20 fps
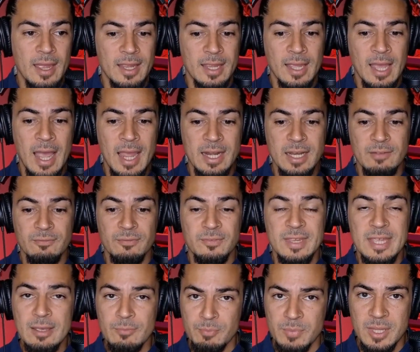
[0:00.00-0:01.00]
kind of
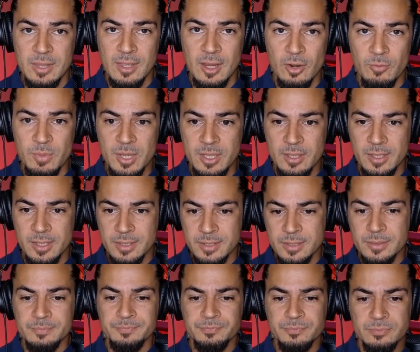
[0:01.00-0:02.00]
get me there,
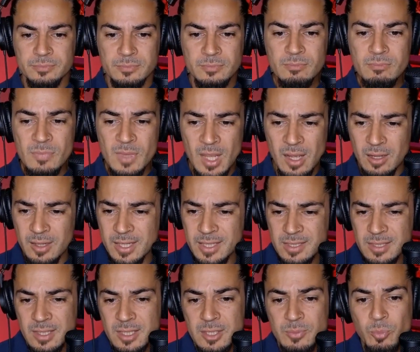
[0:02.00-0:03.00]
because I'll get
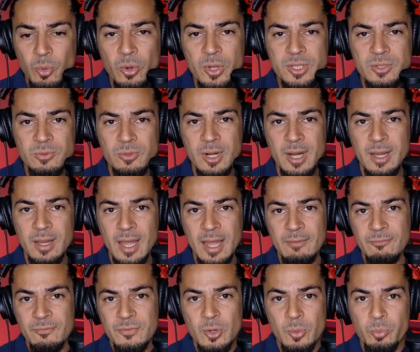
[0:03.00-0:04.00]
to these points where I
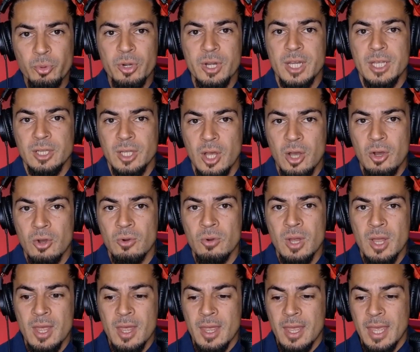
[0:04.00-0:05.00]
feel pretty low
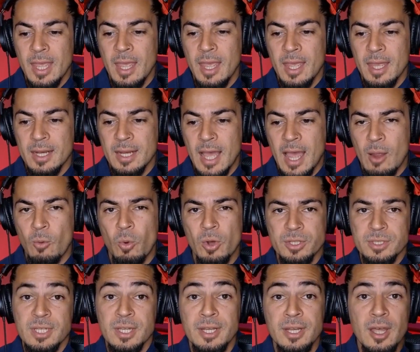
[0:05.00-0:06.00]
and I
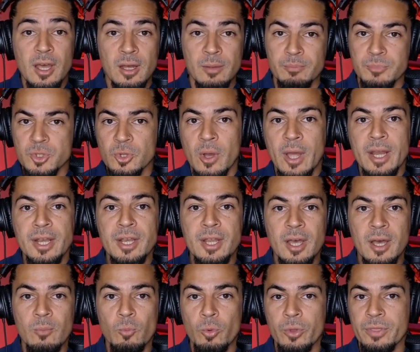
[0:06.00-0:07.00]
want to numb. So I
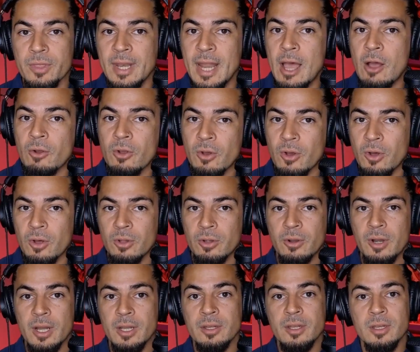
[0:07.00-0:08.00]
numb with an alcohol,
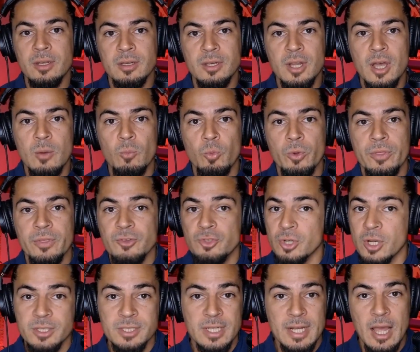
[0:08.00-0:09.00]
or I numb with
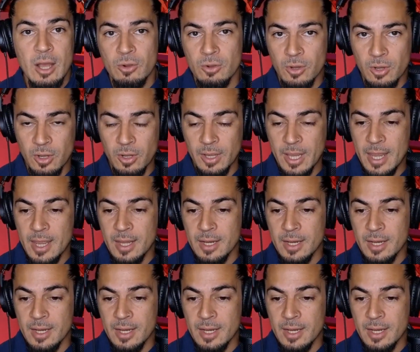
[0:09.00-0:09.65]
drugs and alcohol,